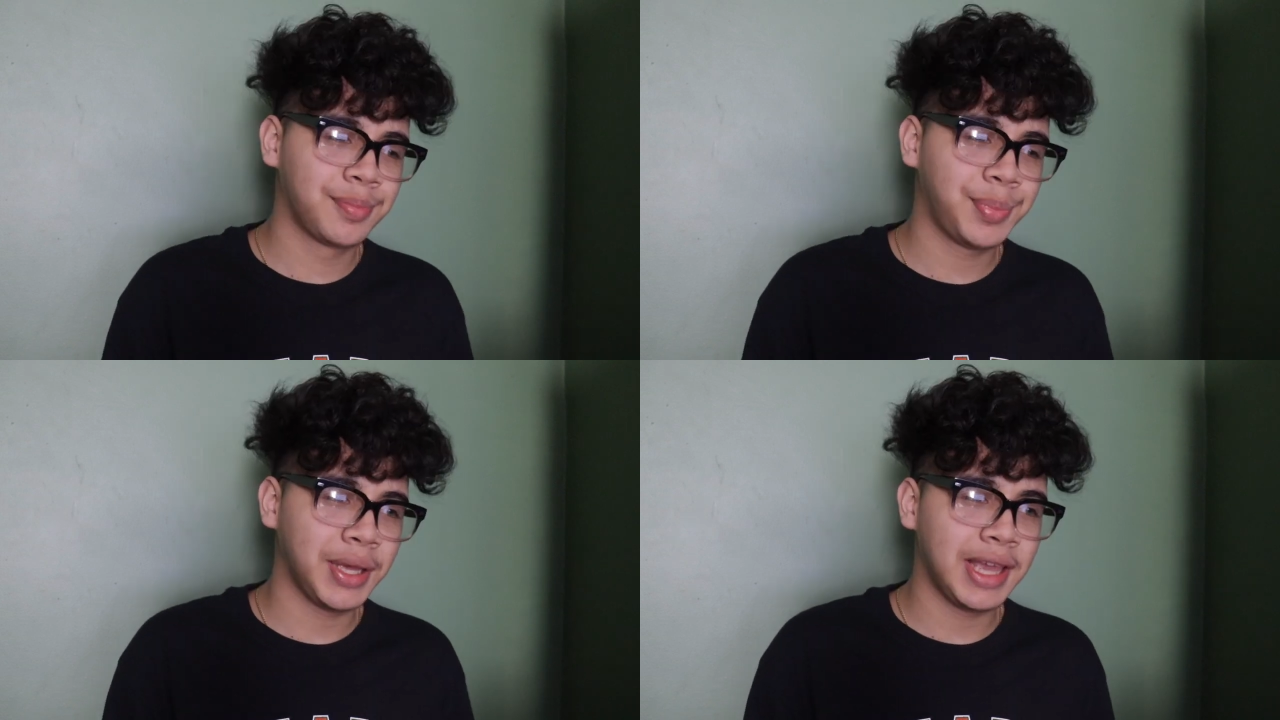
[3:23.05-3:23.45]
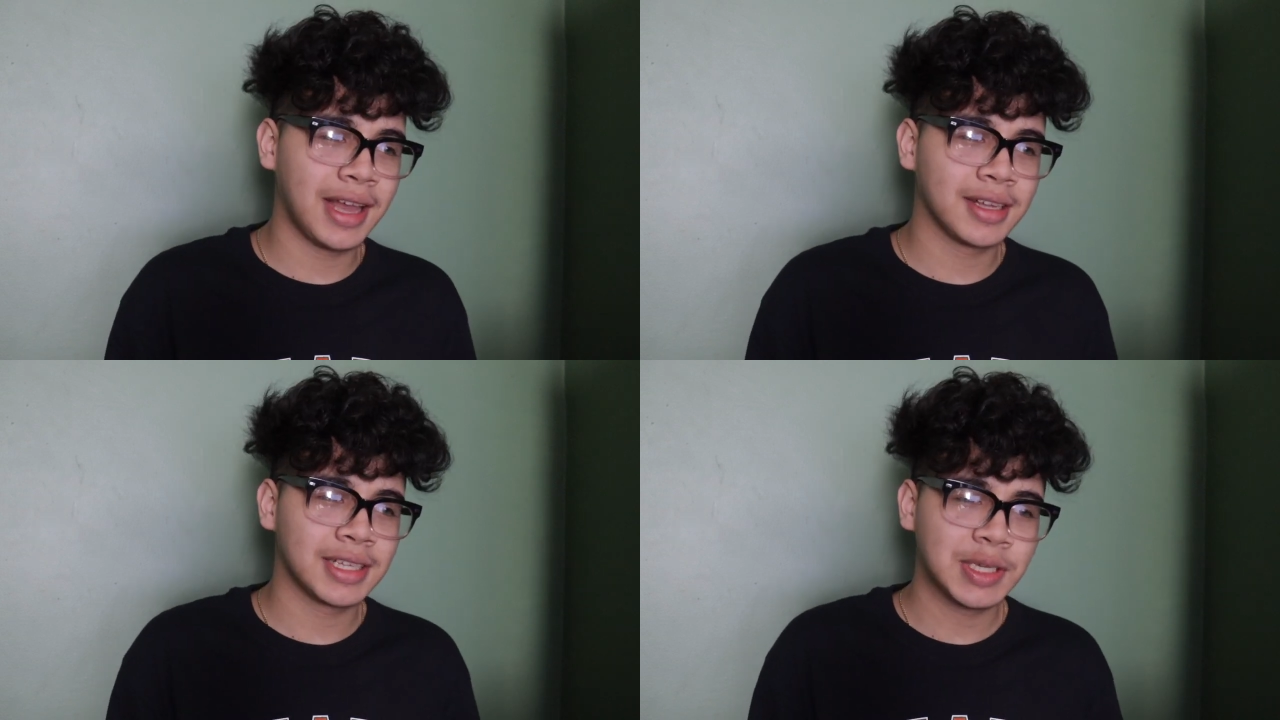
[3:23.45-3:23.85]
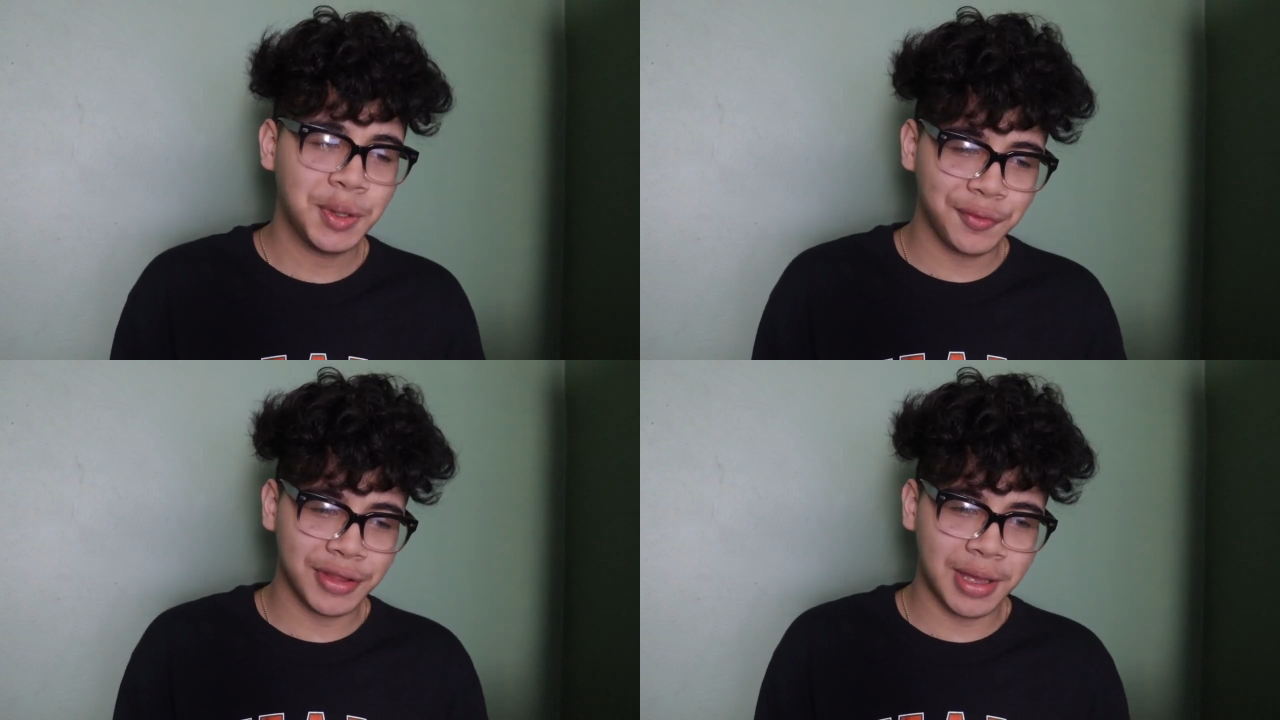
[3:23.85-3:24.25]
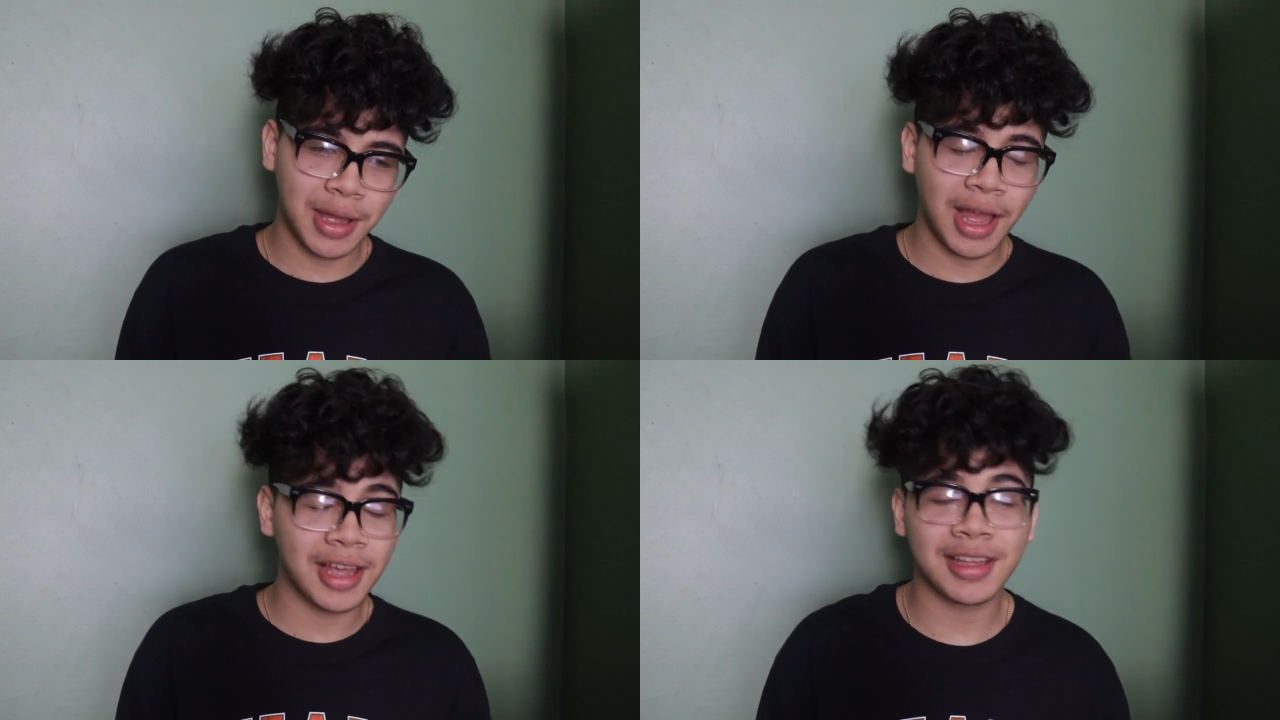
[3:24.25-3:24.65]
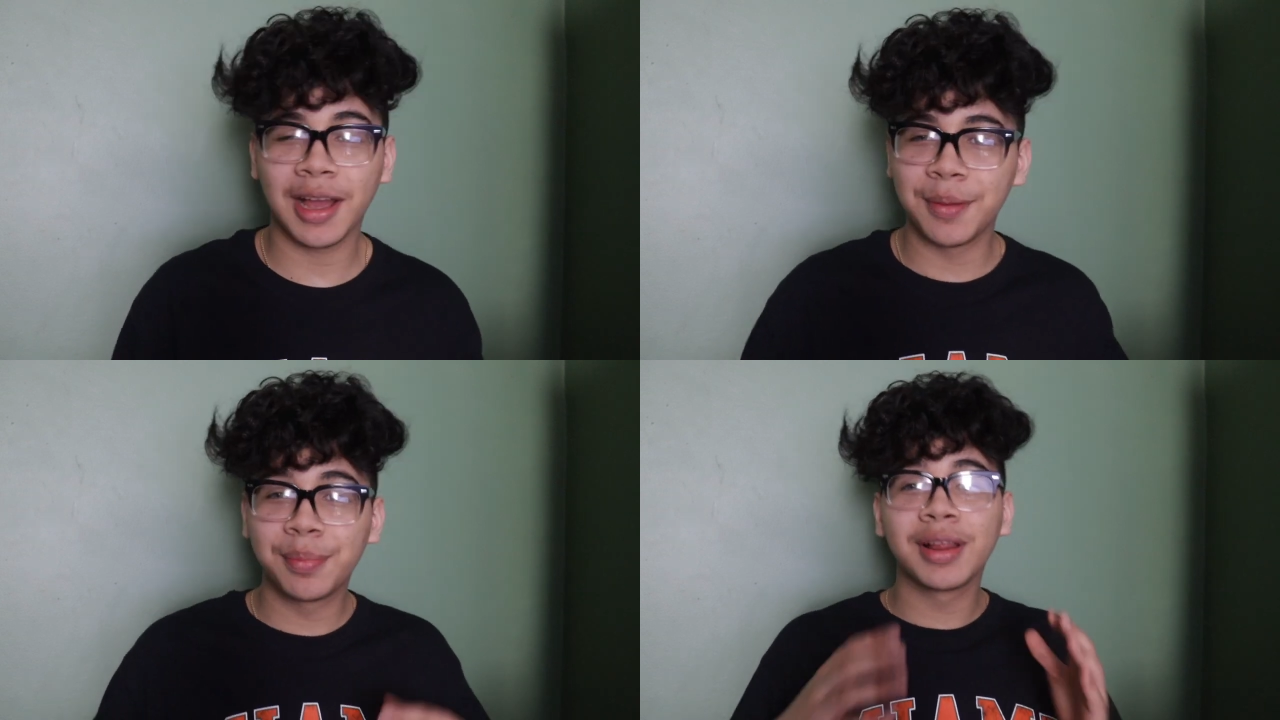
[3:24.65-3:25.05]
But yeah, hopefully I,
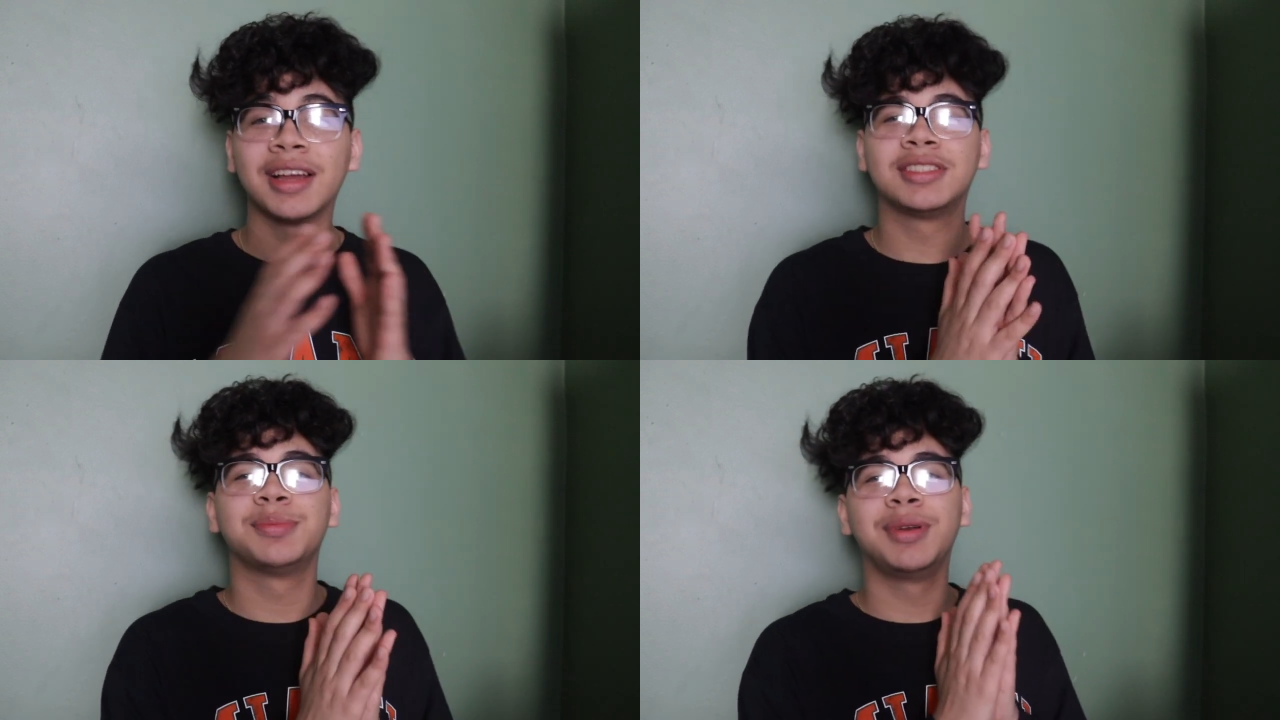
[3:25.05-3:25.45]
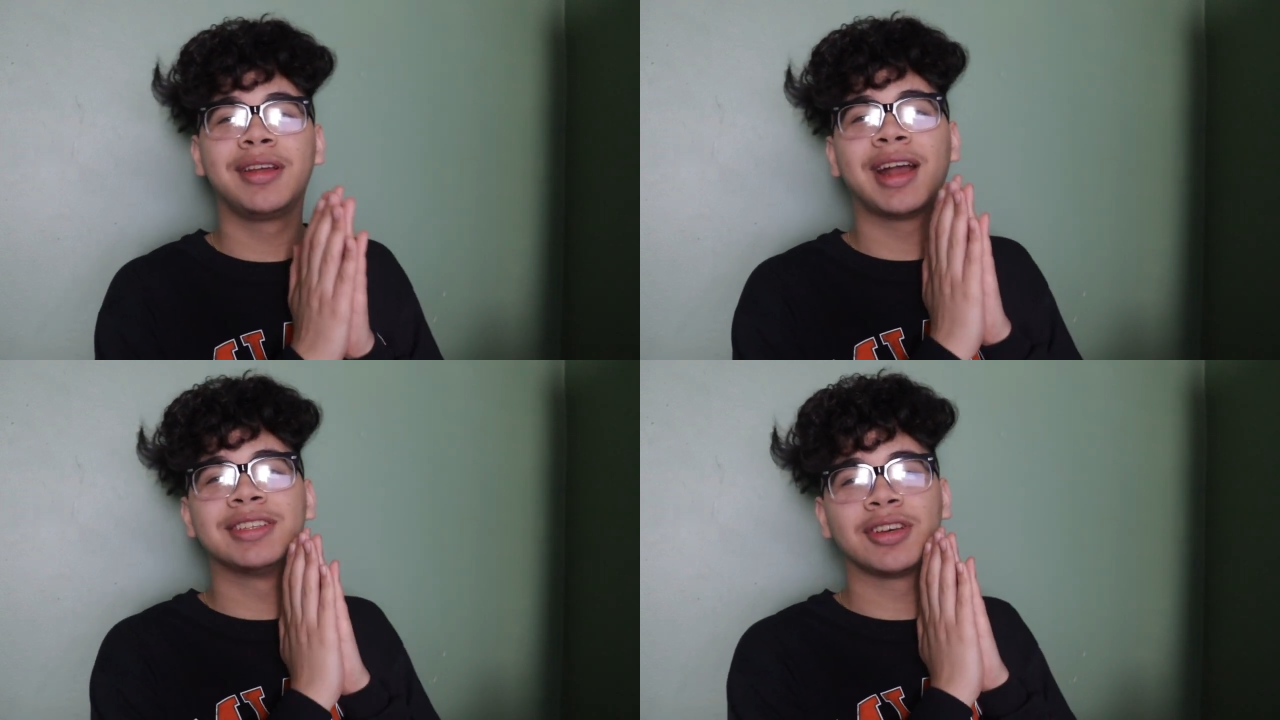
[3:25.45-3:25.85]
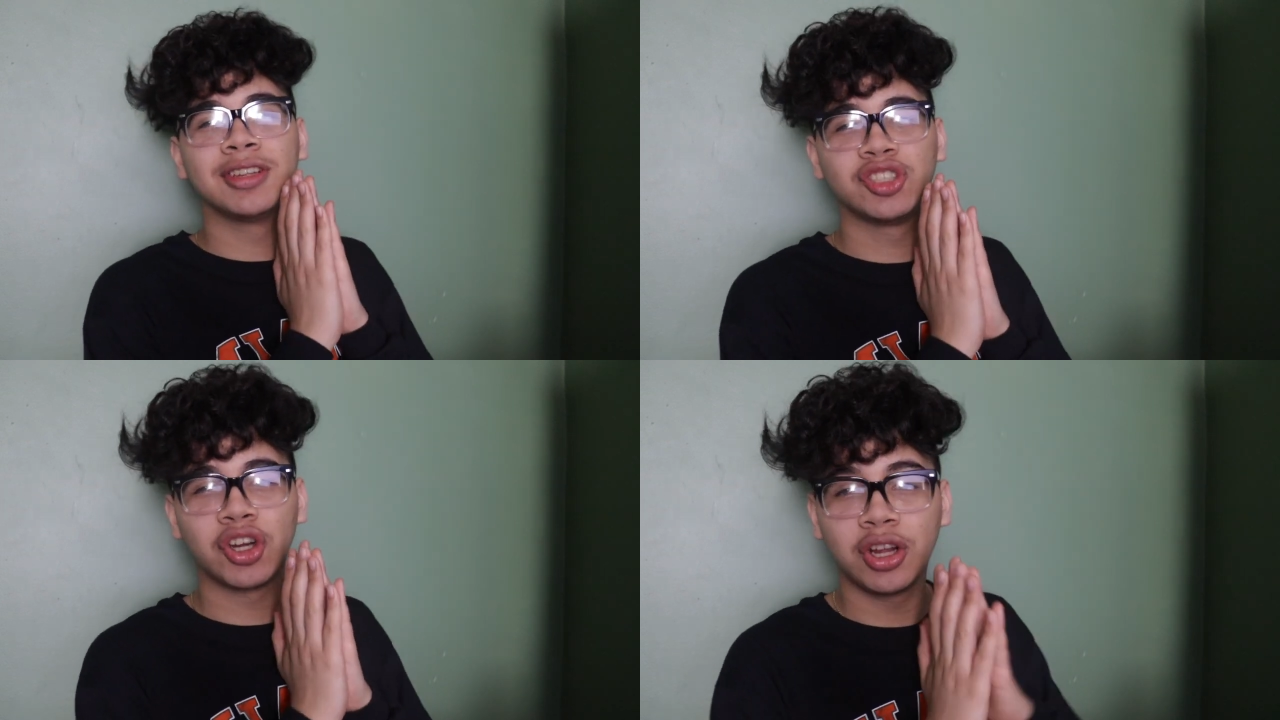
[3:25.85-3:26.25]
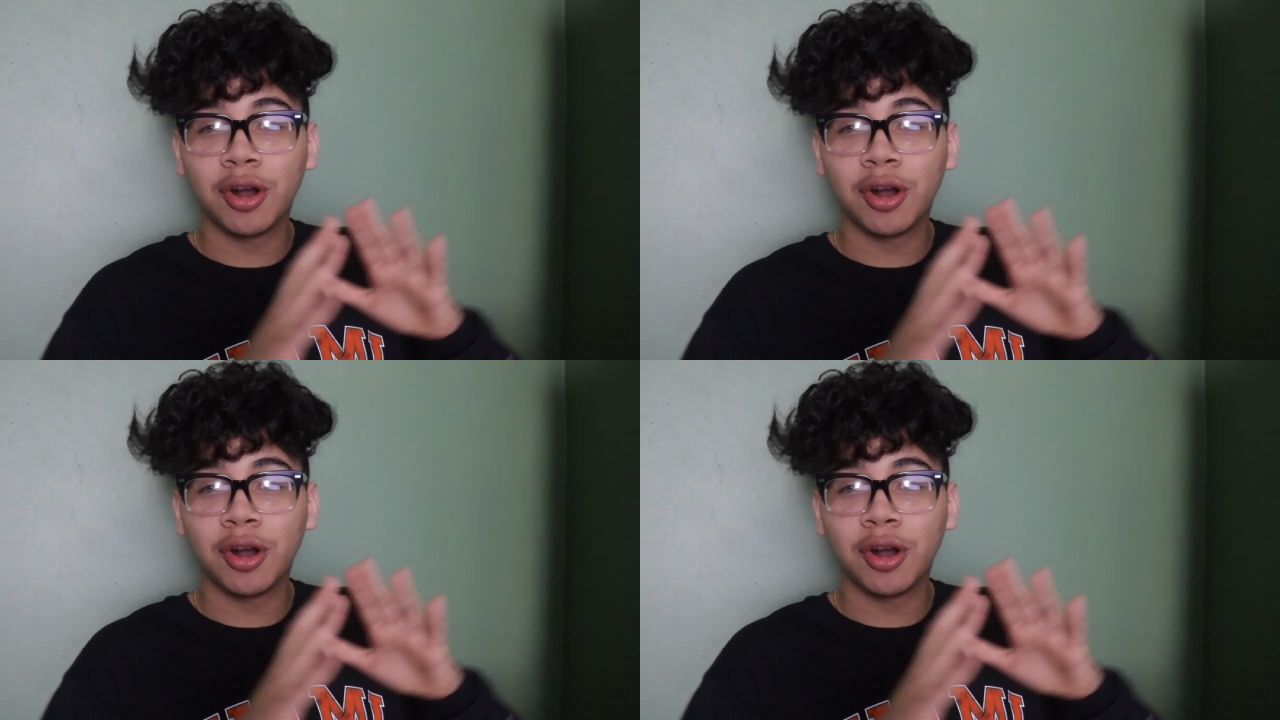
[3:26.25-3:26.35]
I, I plan to bring you guys on this journey.